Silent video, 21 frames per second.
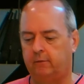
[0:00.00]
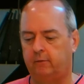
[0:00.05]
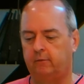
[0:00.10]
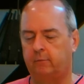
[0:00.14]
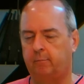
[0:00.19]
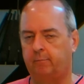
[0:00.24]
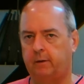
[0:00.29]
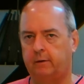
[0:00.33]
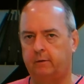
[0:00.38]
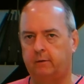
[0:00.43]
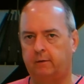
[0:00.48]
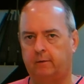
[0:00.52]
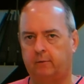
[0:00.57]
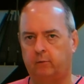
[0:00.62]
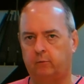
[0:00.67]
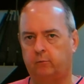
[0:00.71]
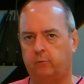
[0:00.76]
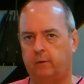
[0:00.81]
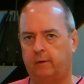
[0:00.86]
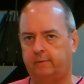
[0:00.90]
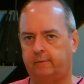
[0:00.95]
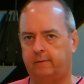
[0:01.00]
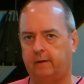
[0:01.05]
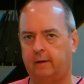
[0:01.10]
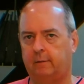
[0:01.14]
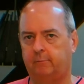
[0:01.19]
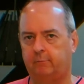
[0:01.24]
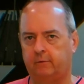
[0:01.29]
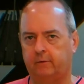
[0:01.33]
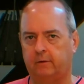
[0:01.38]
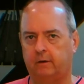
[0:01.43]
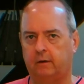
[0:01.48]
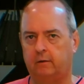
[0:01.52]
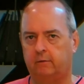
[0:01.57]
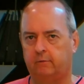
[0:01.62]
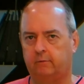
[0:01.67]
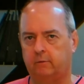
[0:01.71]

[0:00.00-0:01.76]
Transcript: There's a button in those red tabs again,